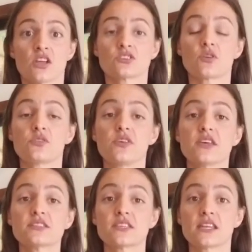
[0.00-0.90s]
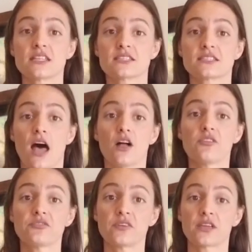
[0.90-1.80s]
So this in
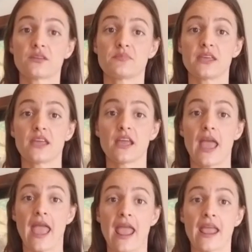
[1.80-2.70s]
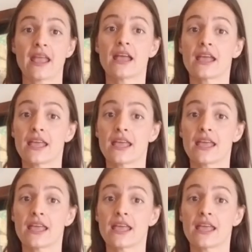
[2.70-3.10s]
itself can be a